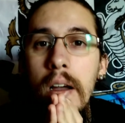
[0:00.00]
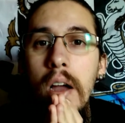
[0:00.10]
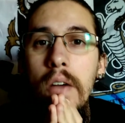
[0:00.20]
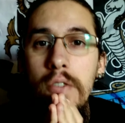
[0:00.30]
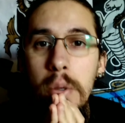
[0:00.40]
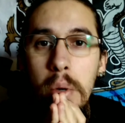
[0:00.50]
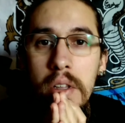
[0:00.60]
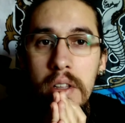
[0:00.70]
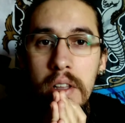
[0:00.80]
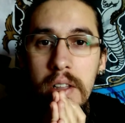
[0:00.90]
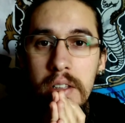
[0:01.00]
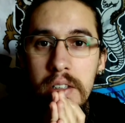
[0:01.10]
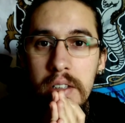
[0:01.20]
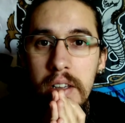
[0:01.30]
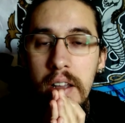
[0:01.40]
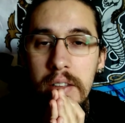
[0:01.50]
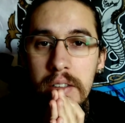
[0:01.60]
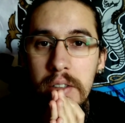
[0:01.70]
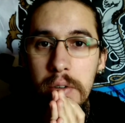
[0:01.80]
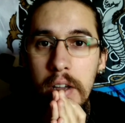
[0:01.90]
everybody that is against
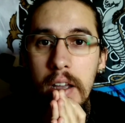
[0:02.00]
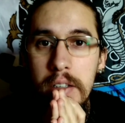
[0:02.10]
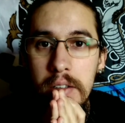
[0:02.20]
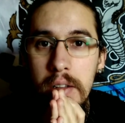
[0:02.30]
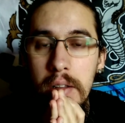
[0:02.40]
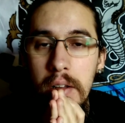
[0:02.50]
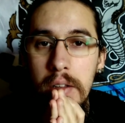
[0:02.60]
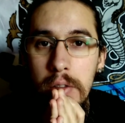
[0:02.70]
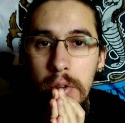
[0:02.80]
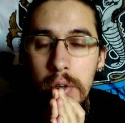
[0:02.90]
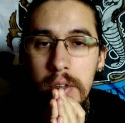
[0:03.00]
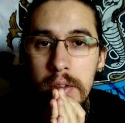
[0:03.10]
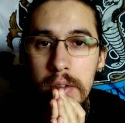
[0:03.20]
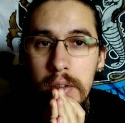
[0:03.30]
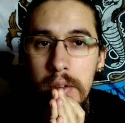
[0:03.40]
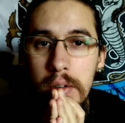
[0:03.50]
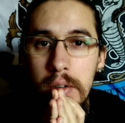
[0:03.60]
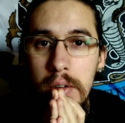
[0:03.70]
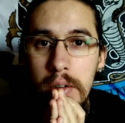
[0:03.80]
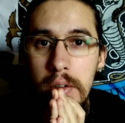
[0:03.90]
Newcastle. And look,
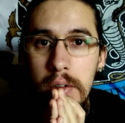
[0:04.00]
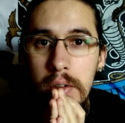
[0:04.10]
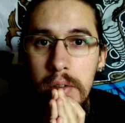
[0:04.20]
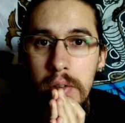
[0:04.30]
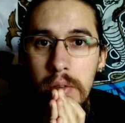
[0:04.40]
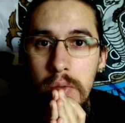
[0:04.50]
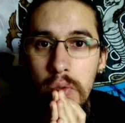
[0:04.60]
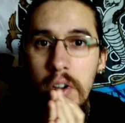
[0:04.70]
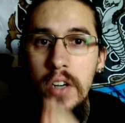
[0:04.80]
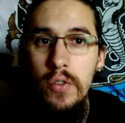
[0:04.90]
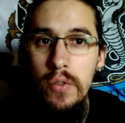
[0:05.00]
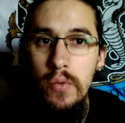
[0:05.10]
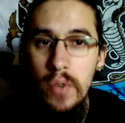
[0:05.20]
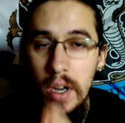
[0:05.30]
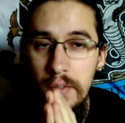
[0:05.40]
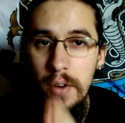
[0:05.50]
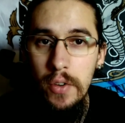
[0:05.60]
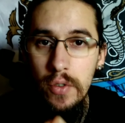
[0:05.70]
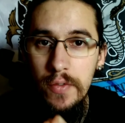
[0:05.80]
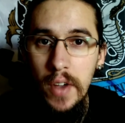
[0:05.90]
we are good, we are very
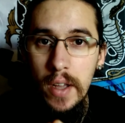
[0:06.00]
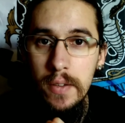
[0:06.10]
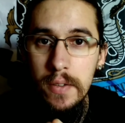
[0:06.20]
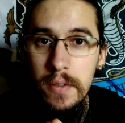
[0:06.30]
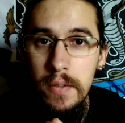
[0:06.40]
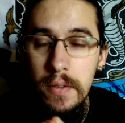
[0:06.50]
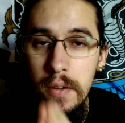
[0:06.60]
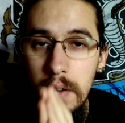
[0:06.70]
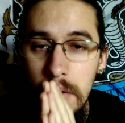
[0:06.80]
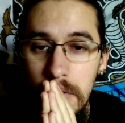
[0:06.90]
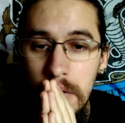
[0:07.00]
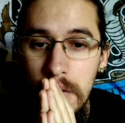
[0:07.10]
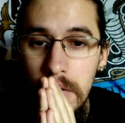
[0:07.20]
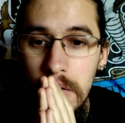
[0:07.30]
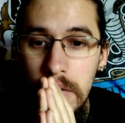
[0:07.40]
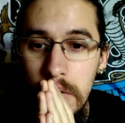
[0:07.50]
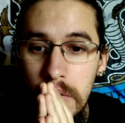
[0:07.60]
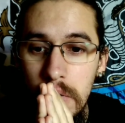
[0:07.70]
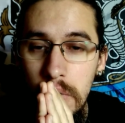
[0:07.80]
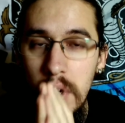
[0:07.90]
good friends.
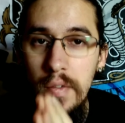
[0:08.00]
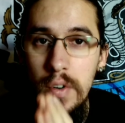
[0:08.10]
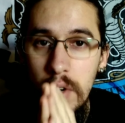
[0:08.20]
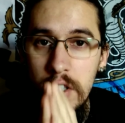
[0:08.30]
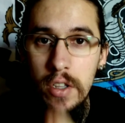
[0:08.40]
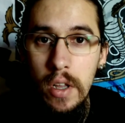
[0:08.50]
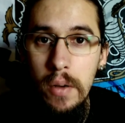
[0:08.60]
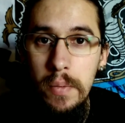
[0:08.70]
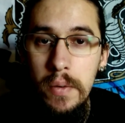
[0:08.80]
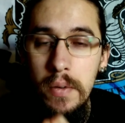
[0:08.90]
We have a great club,